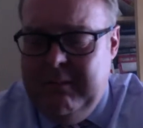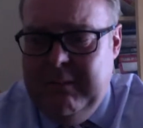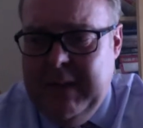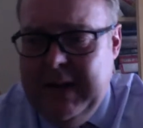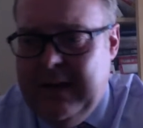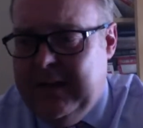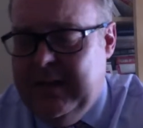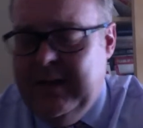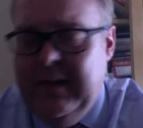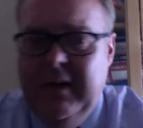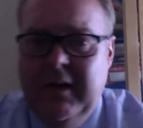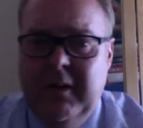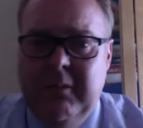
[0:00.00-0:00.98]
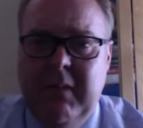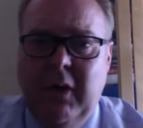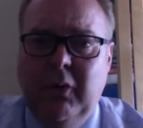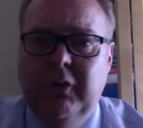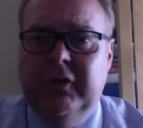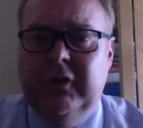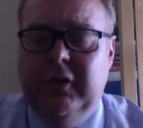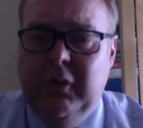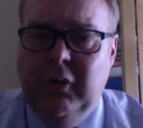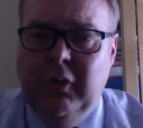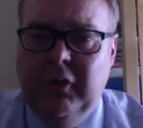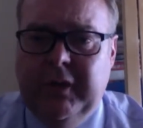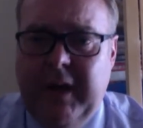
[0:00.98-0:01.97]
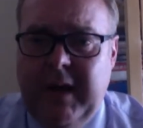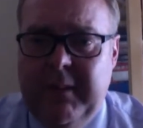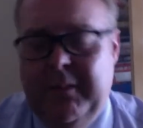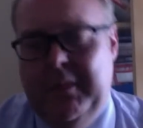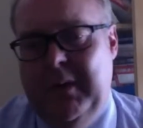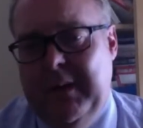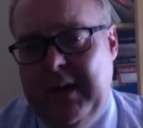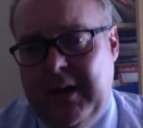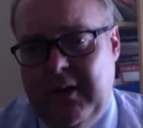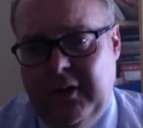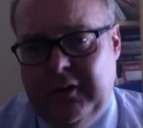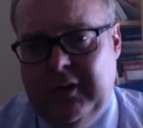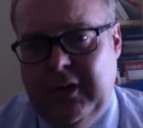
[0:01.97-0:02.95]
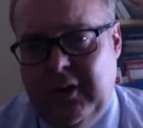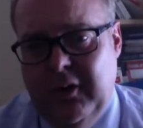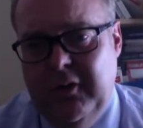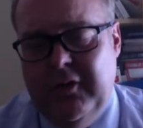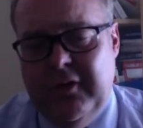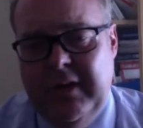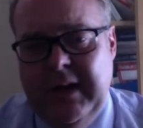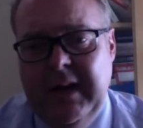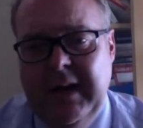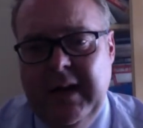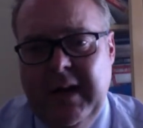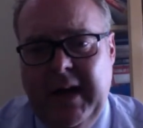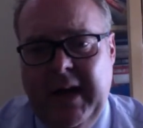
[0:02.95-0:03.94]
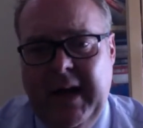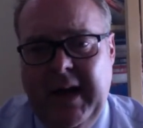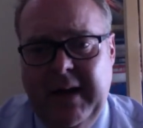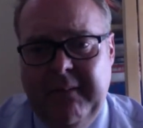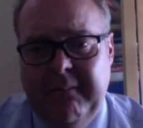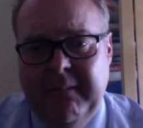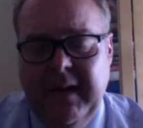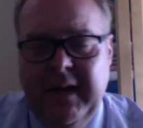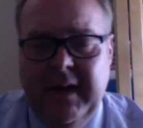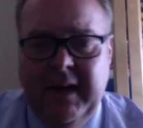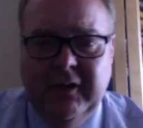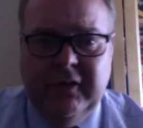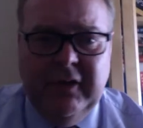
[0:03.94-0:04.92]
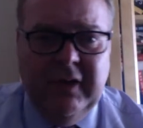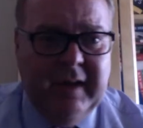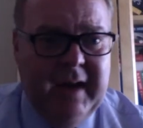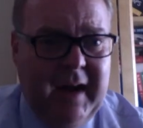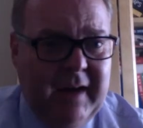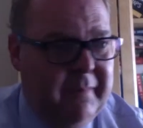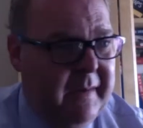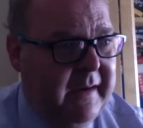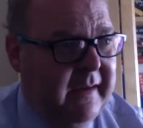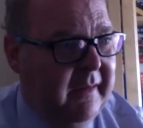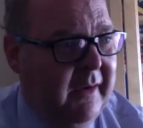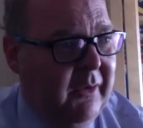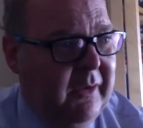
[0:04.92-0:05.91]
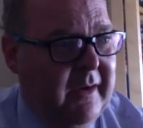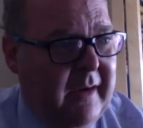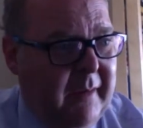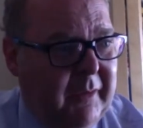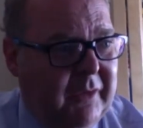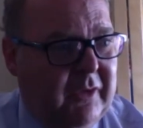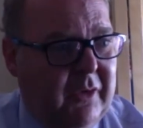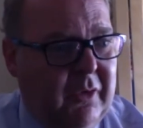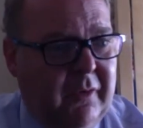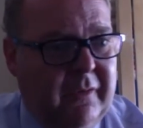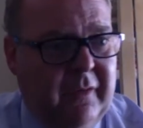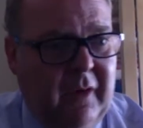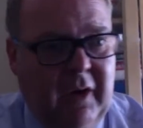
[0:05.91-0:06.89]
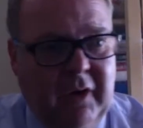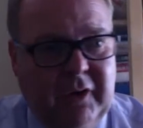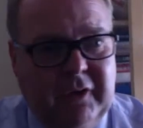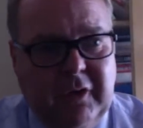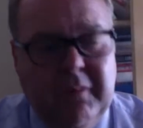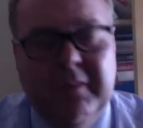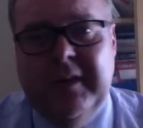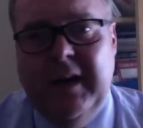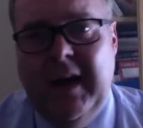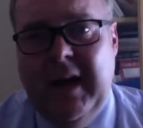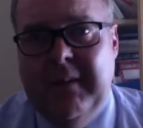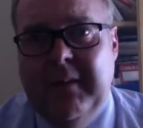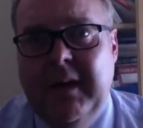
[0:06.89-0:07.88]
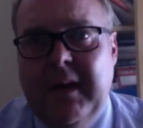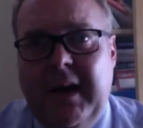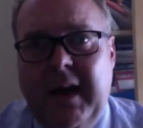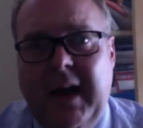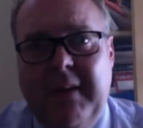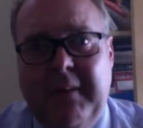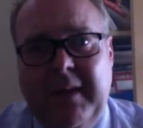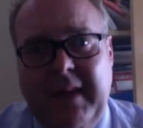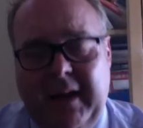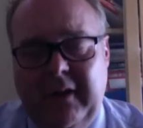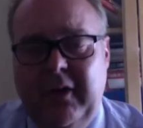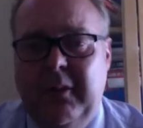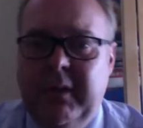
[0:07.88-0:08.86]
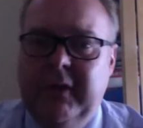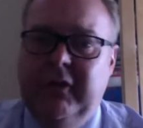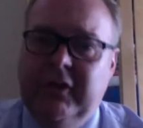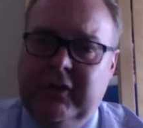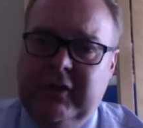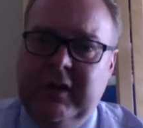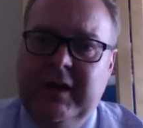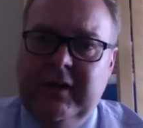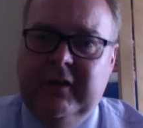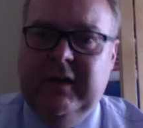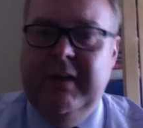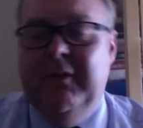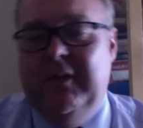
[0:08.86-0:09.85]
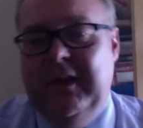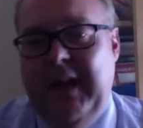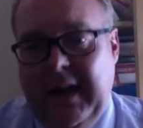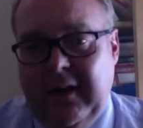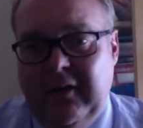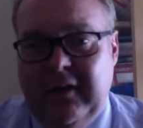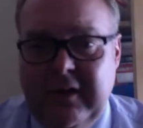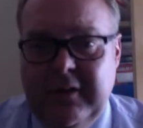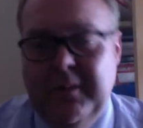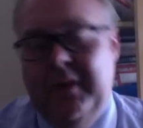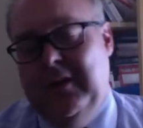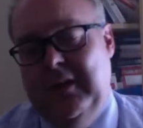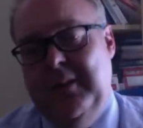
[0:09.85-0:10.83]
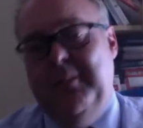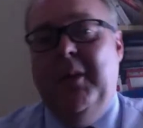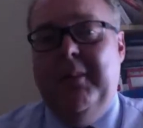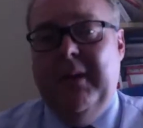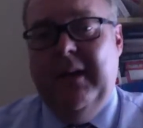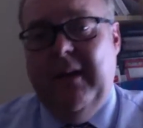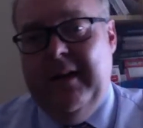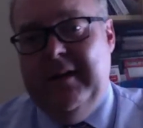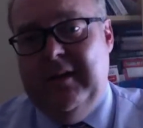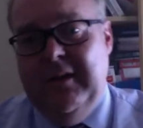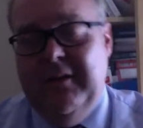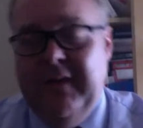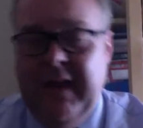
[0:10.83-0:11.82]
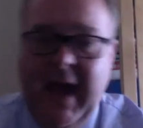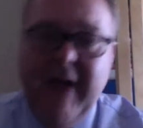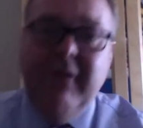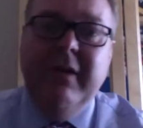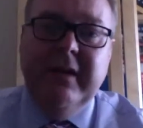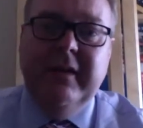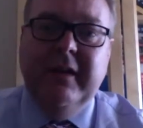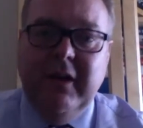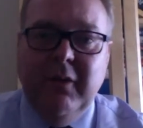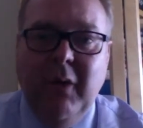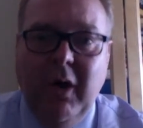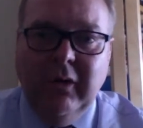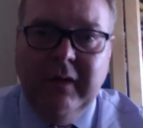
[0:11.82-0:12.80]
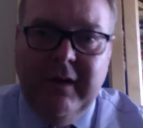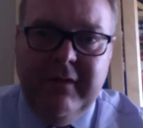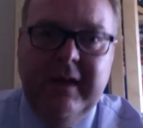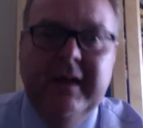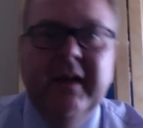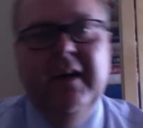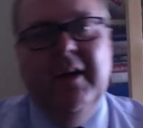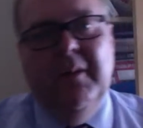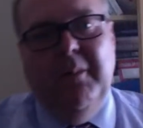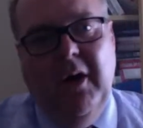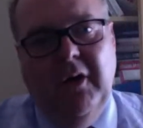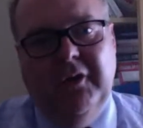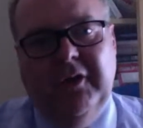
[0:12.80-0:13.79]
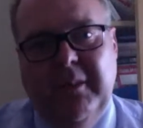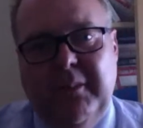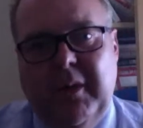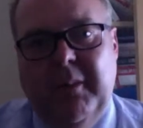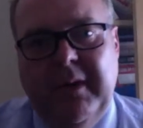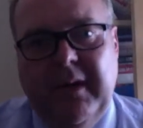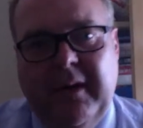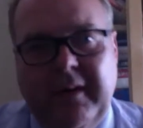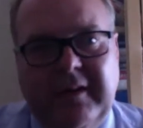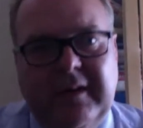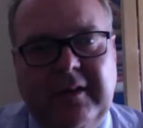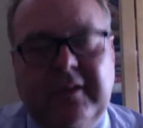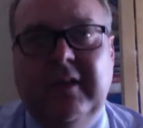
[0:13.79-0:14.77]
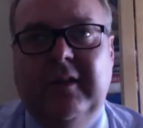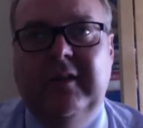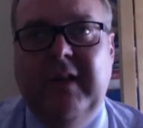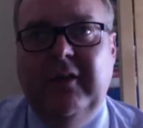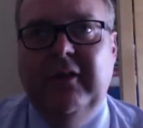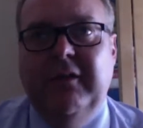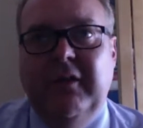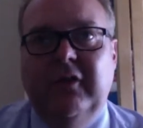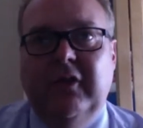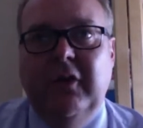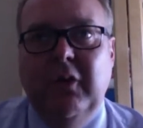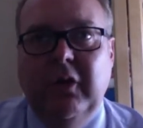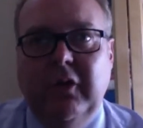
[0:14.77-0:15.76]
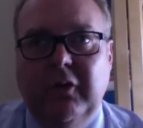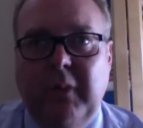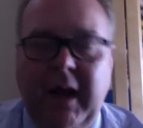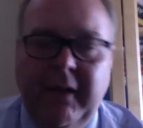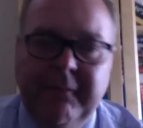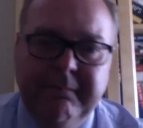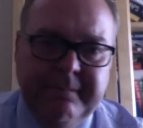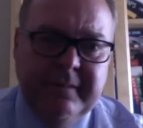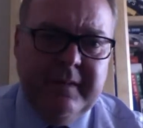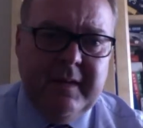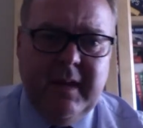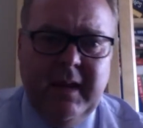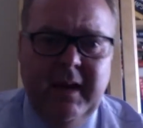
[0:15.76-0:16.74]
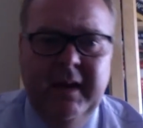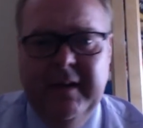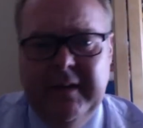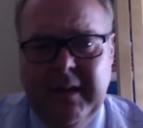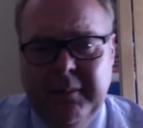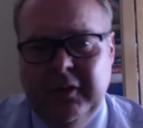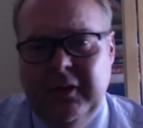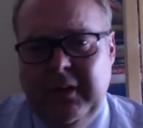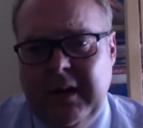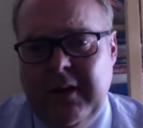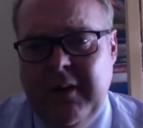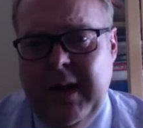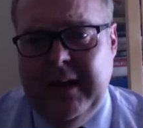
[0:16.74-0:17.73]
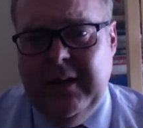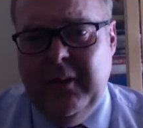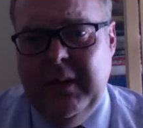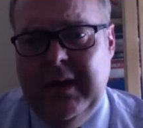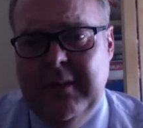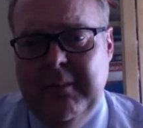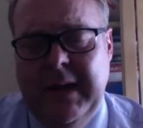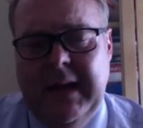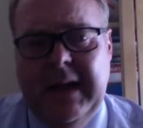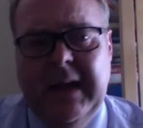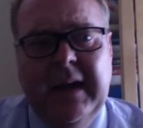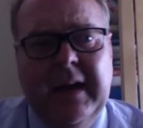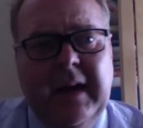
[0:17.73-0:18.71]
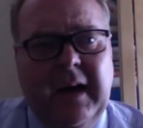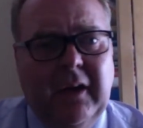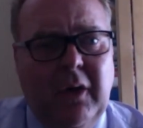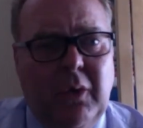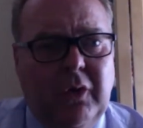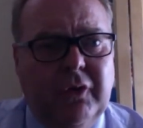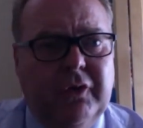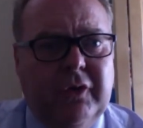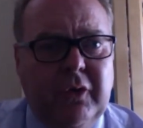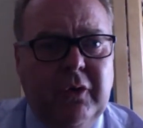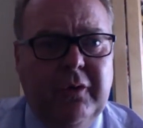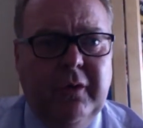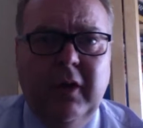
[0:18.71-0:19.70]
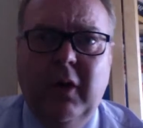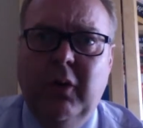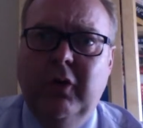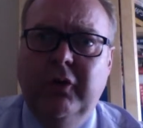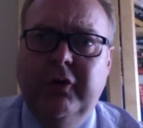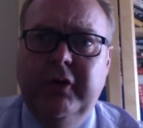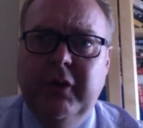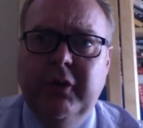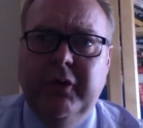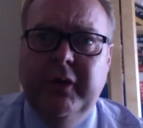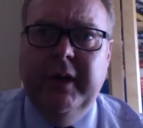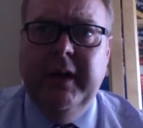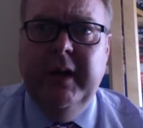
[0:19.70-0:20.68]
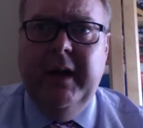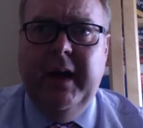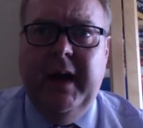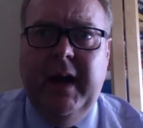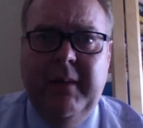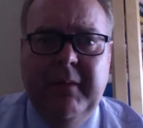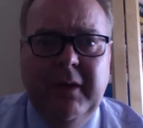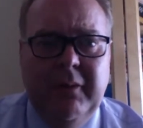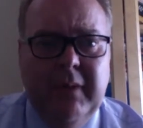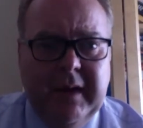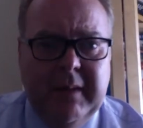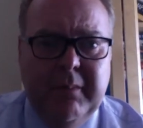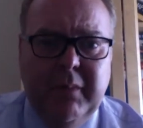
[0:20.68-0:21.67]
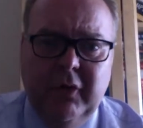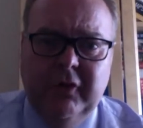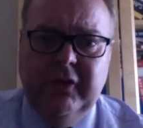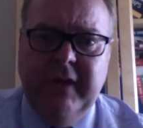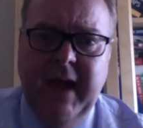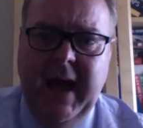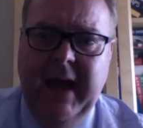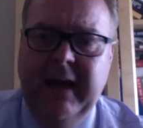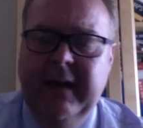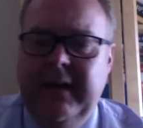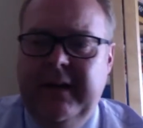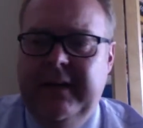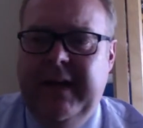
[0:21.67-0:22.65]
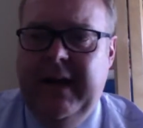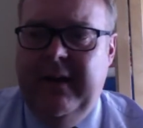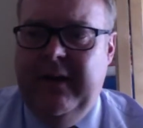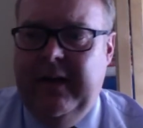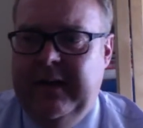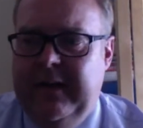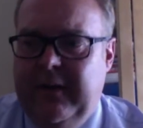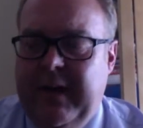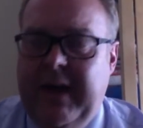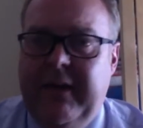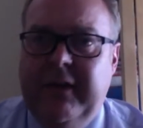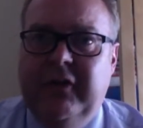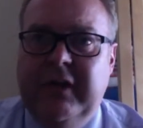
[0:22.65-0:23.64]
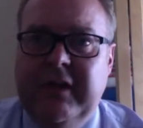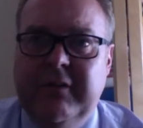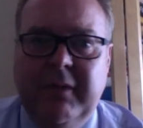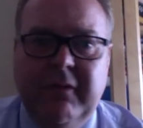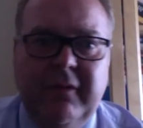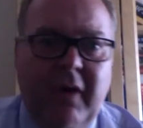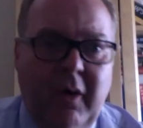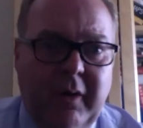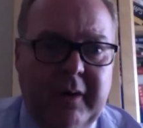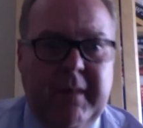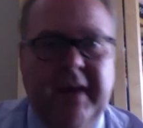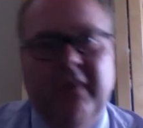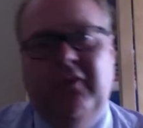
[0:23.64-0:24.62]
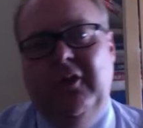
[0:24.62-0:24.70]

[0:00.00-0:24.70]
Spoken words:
bigger than most schools probably across the country. And certainly I've been at Ilkley Grammar School for some time, and that number just seems to get increasing because of the popularity of the area that you all live in, but also the popularity and success of the school as well. And it's absolutely great that we can be a local school for local children, and really push their achievement forward and make